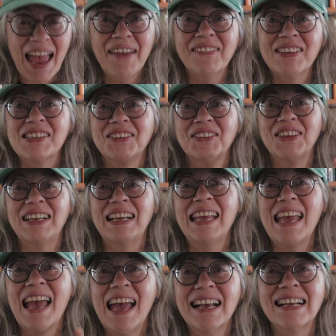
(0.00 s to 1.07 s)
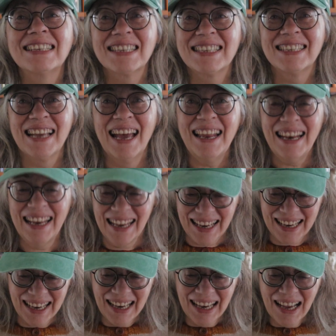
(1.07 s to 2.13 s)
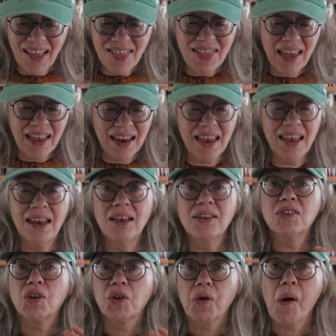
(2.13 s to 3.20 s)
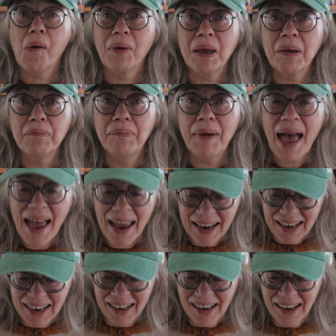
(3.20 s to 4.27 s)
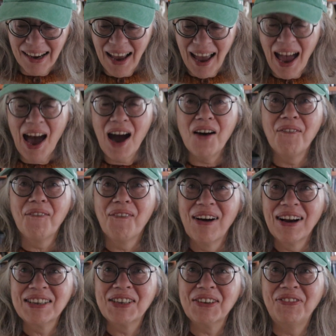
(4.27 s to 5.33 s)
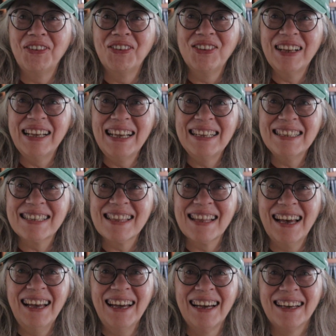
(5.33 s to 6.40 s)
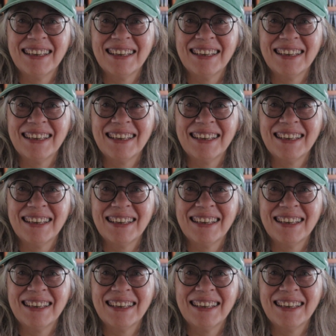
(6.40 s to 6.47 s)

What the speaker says: absolutely ecstatic that it is growing back. How wonderful is that?